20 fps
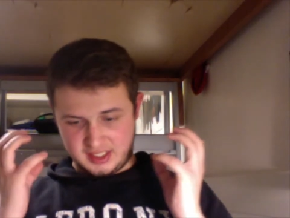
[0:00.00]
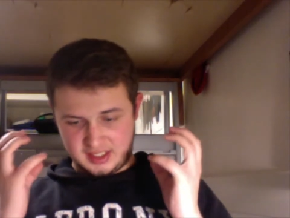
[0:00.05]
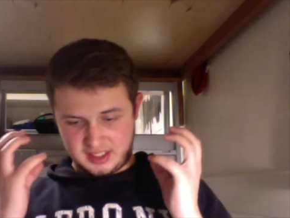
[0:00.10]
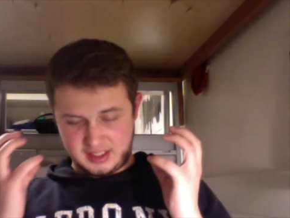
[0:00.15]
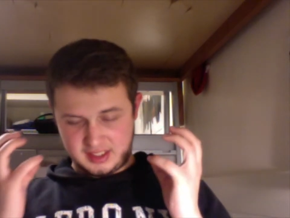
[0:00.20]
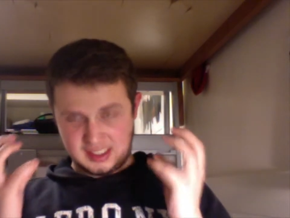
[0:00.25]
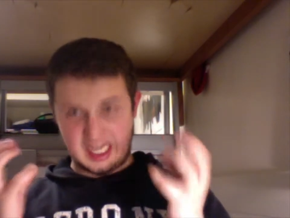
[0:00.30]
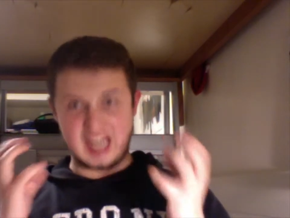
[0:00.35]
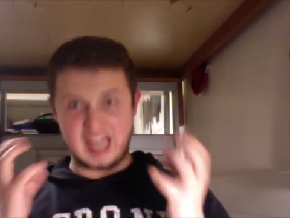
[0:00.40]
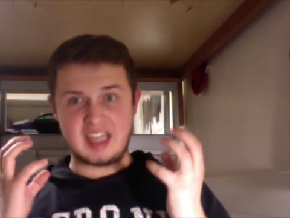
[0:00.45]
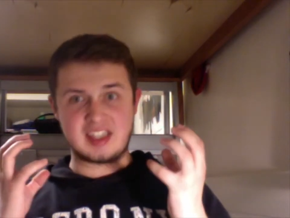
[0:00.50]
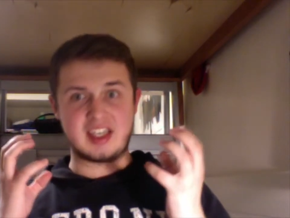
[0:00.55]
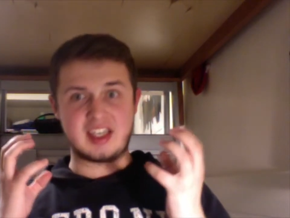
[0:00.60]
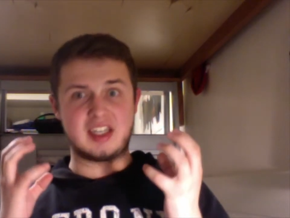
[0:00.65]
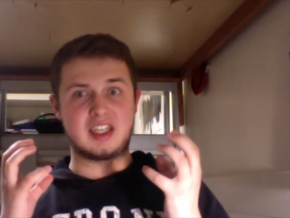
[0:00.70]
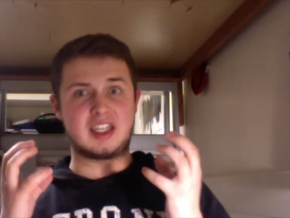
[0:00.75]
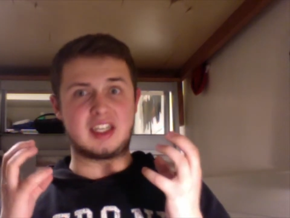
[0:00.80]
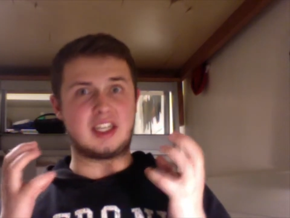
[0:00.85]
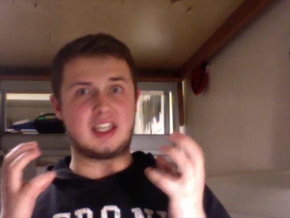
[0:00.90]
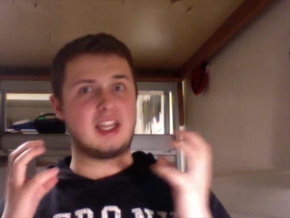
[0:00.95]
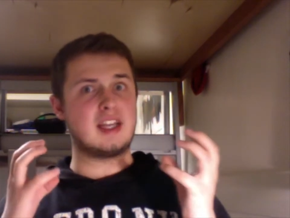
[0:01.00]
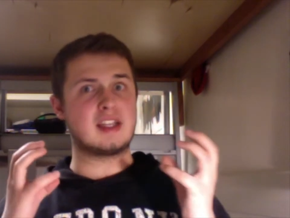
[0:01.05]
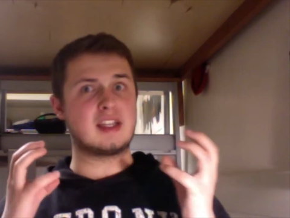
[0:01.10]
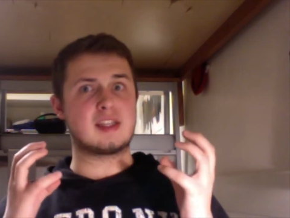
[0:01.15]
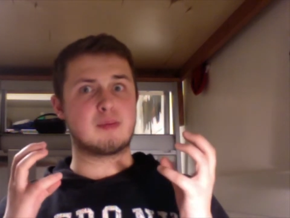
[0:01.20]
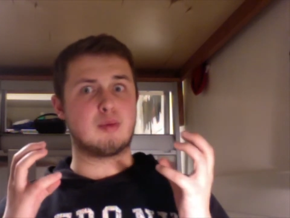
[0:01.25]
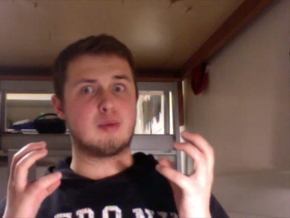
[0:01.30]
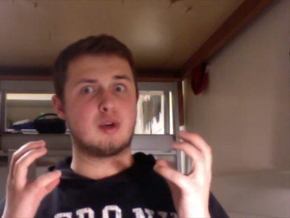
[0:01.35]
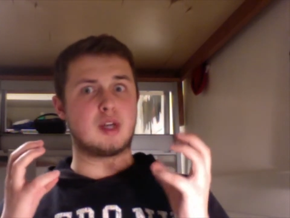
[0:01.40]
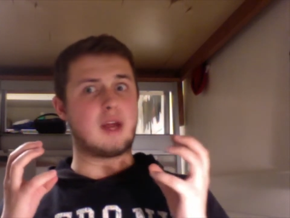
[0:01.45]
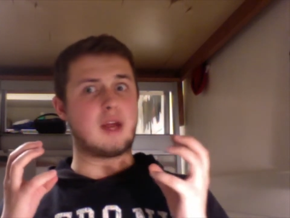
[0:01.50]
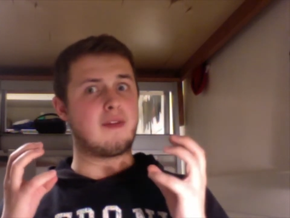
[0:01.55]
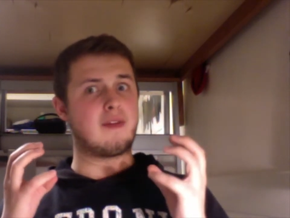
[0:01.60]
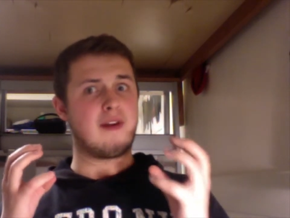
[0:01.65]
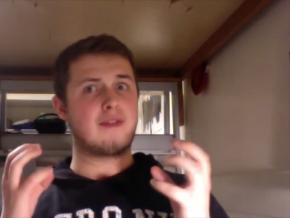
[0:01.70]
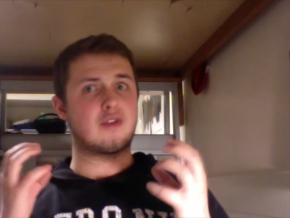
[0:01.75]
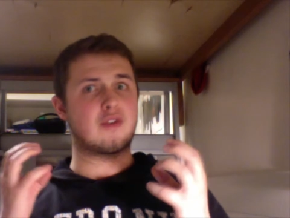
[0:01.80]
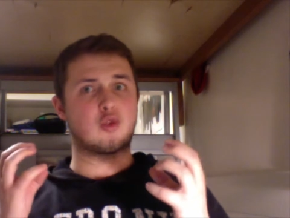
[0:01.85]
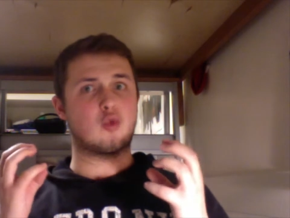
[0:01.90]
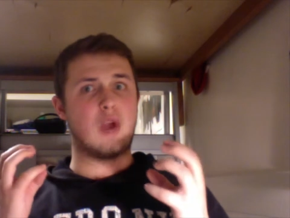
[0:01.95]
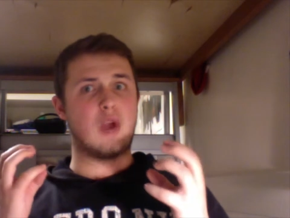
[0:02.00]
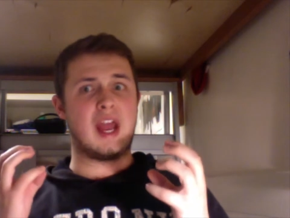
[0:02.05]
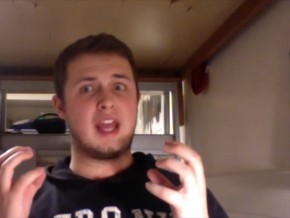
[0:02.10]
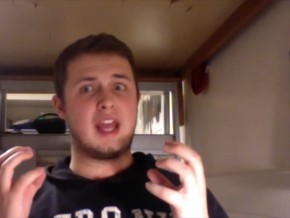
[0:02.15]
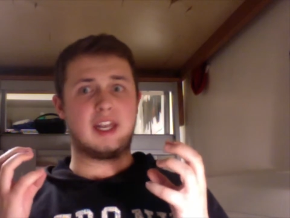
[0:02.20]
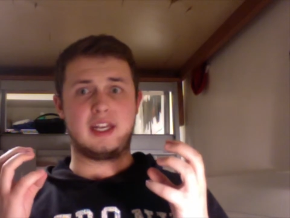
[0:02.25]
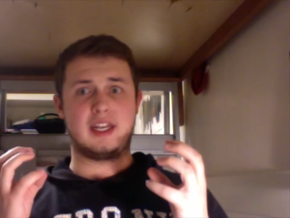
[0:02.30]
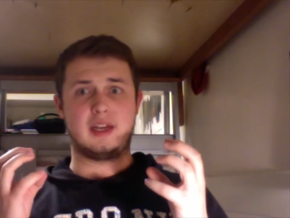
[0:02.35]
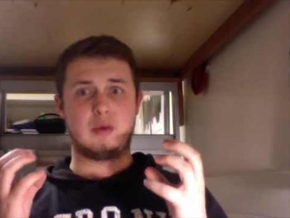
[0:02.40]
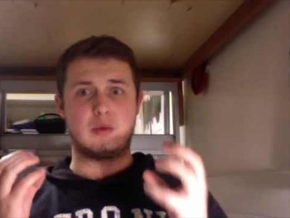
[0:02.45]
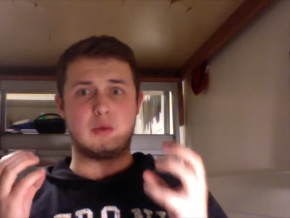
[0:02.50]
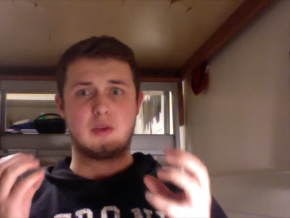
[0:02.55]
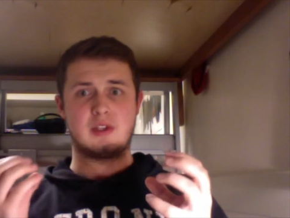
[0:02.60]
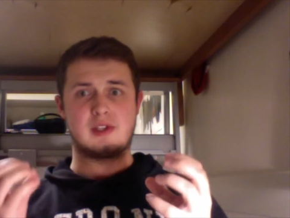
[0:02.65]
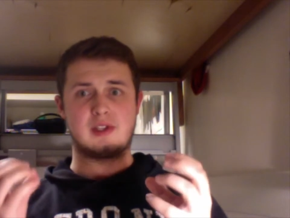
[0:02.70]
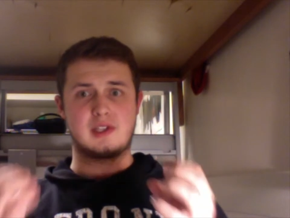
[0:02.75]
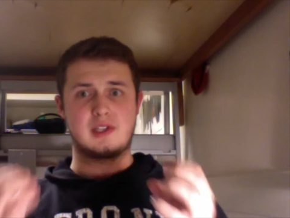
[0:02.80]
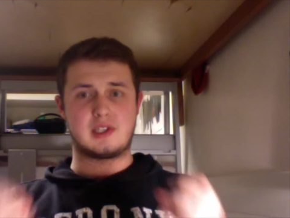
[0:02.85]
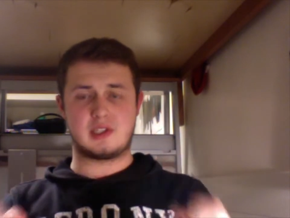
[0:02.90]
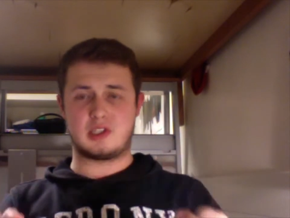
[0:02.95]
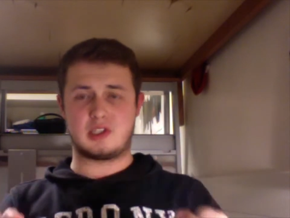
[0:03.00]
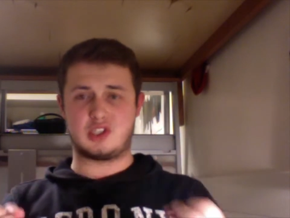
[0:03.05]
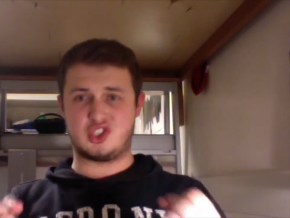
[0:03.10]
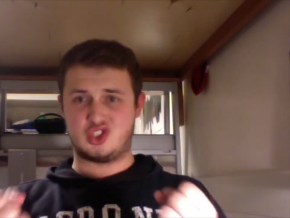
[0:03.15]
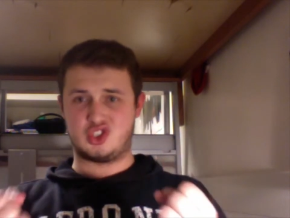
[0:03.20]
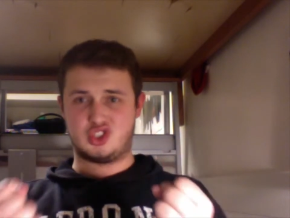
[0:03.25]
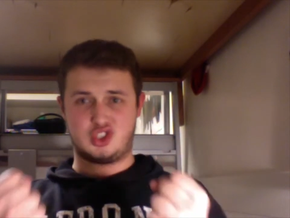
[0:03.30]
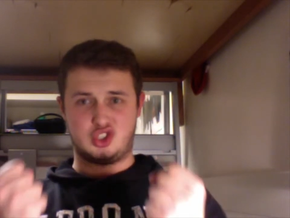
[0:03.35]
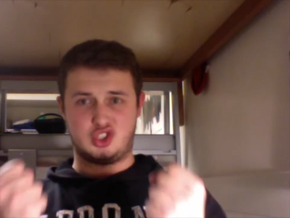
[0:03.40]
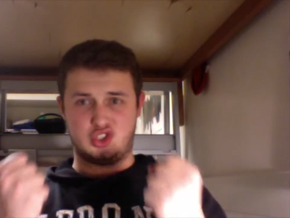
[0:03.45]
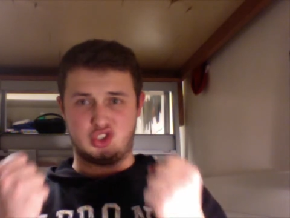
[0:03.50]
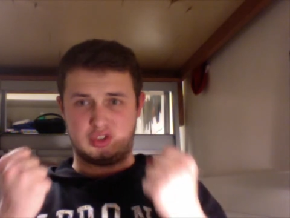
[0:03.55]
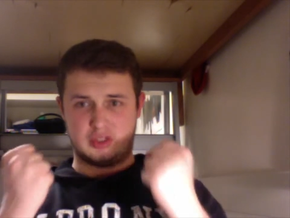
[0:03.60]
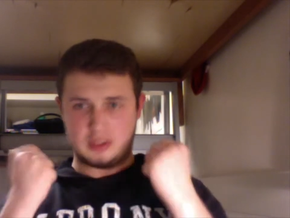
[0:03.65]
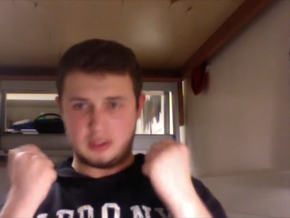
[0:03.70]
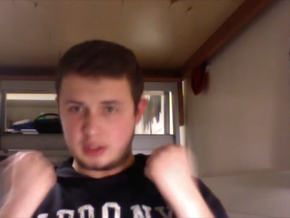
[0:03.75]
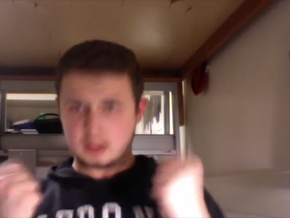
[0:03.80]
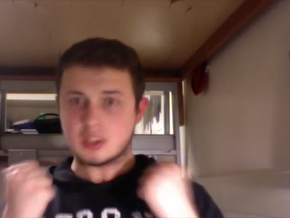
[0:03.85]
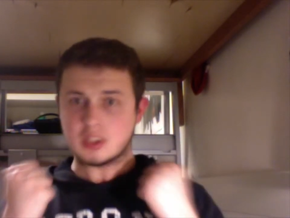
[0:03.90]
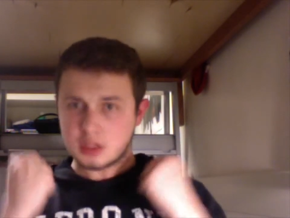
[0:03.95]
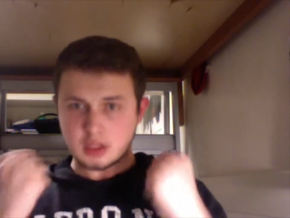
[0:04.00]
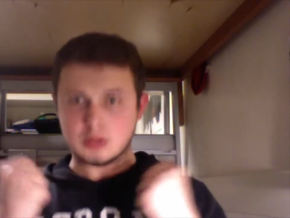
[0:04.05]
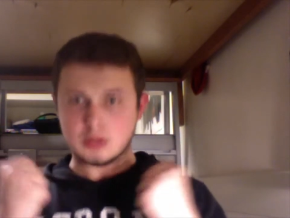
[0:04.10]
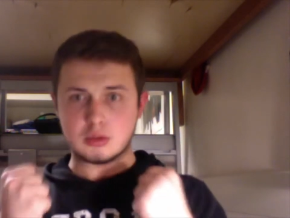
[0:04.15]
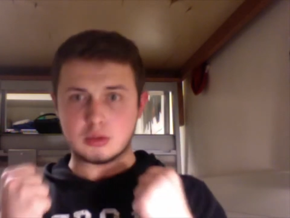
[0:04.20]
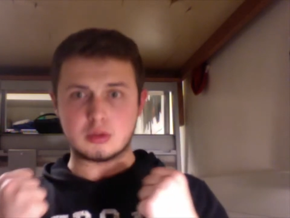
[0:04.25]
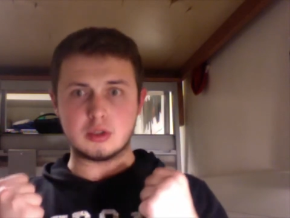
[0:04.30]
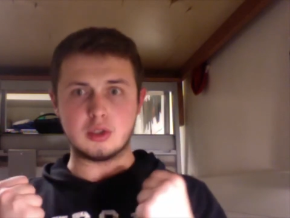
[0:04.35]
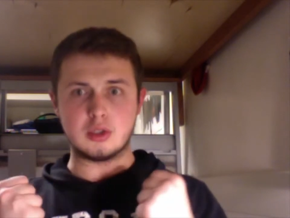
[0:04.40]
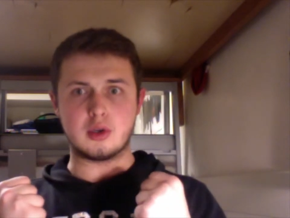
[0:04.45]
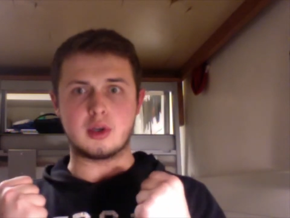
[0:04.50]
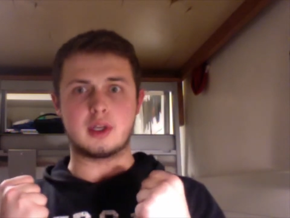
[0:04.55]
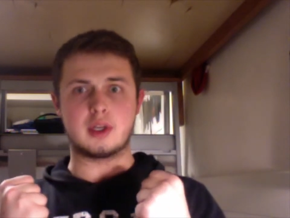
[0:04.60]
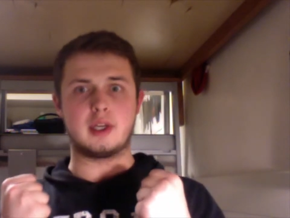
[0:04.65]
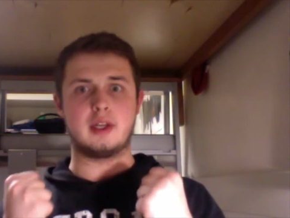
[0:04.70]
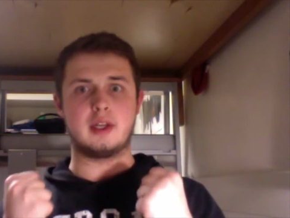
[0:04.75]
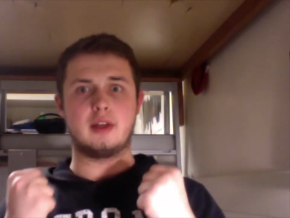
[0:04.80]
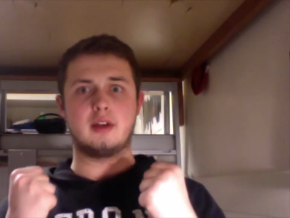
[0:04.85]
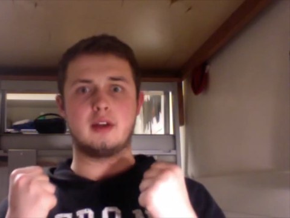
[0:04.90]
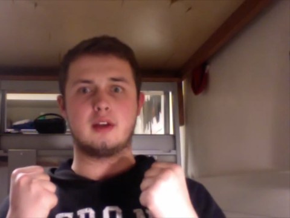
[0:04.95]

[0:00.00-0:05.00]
takes on a kid's book I've ever read, and it was so good.